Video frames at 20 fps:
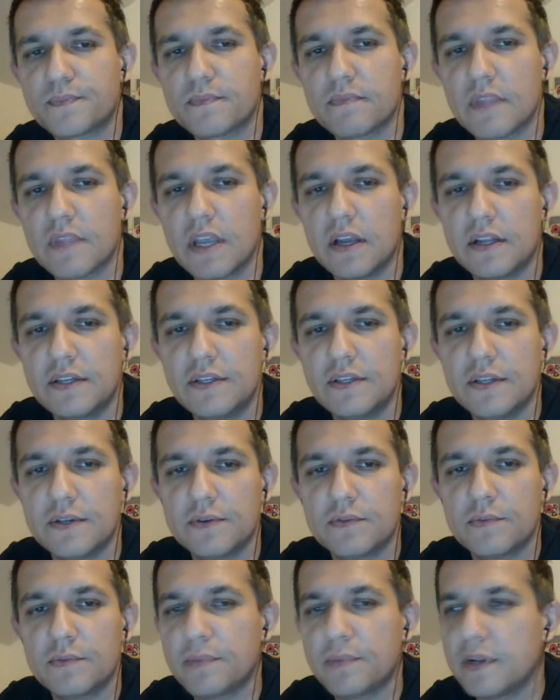a
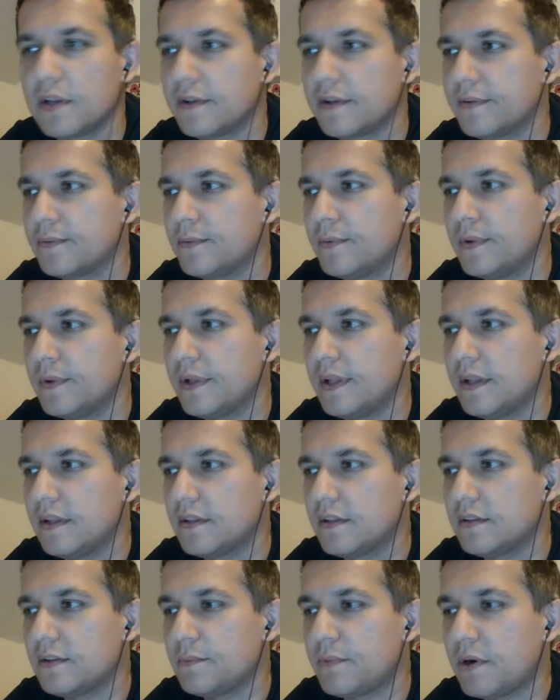note below
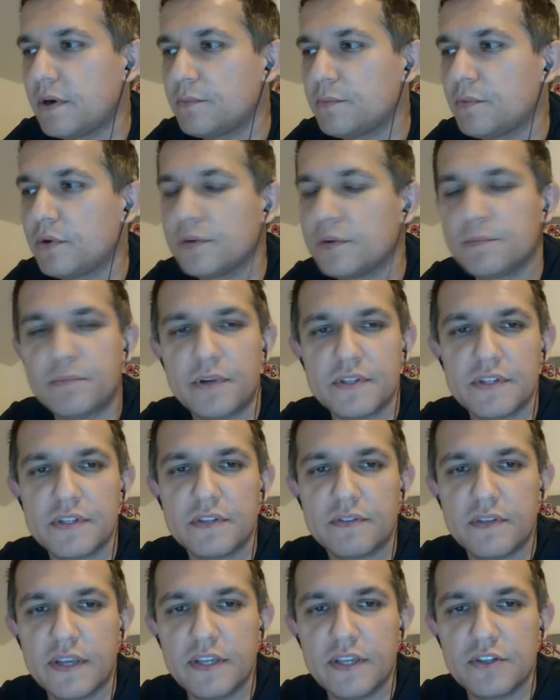the PowerPoint
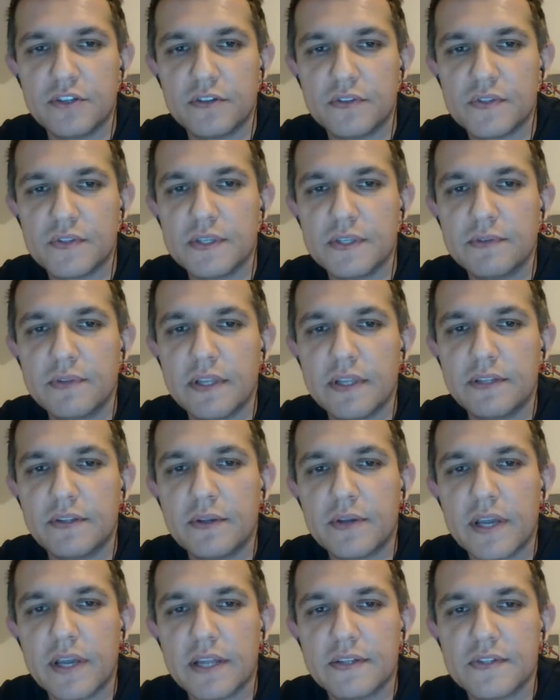presentation so that you
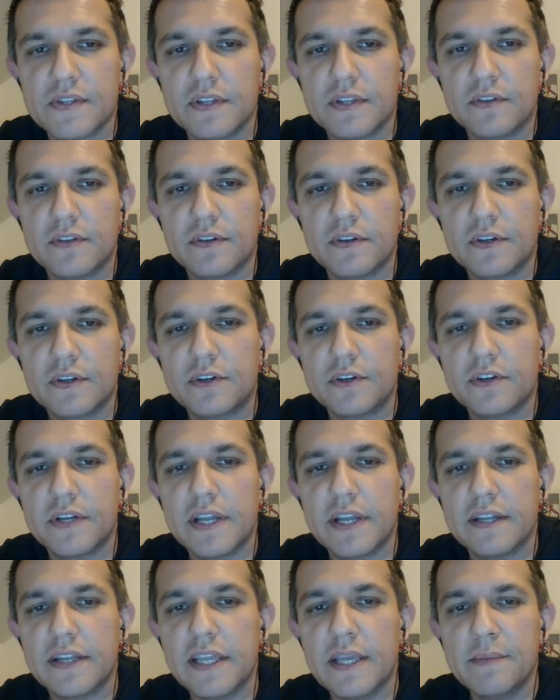can send her
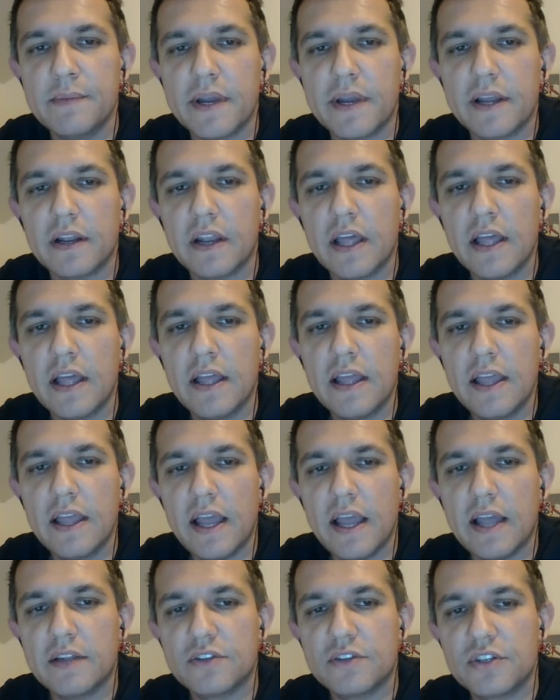an email
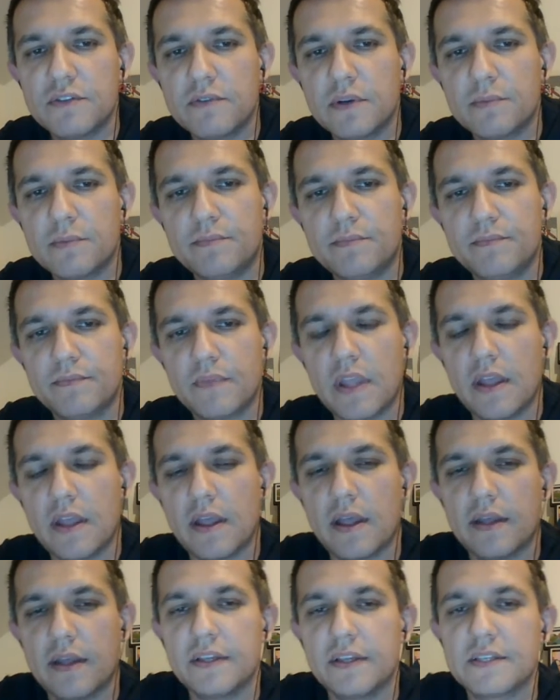and she will
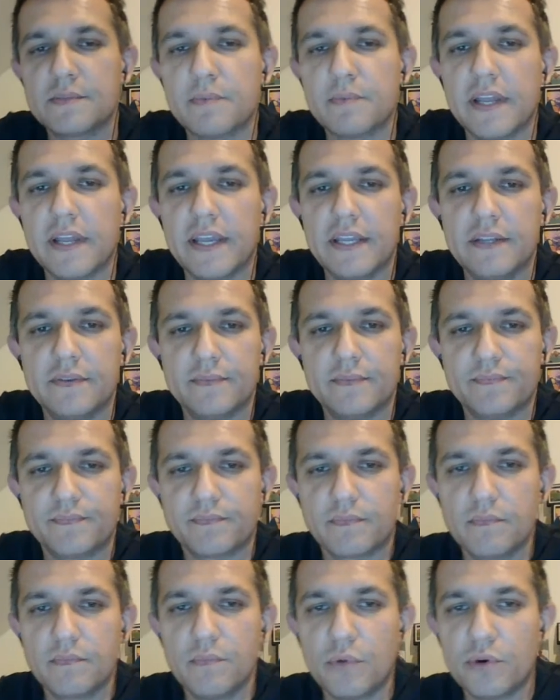explain
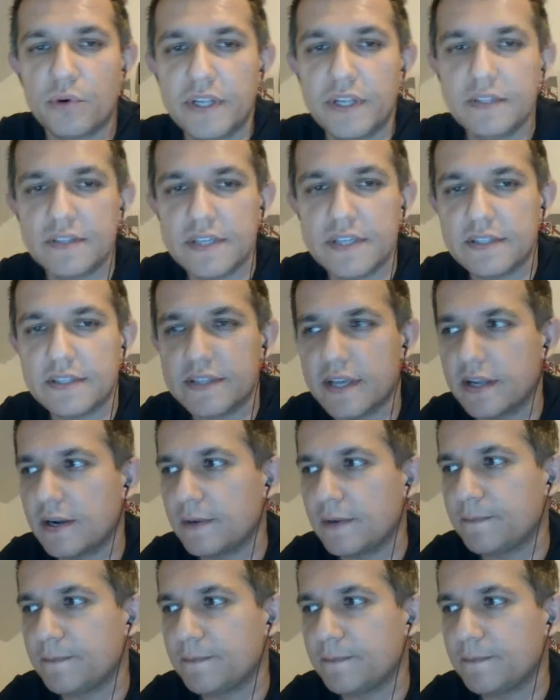more in detail.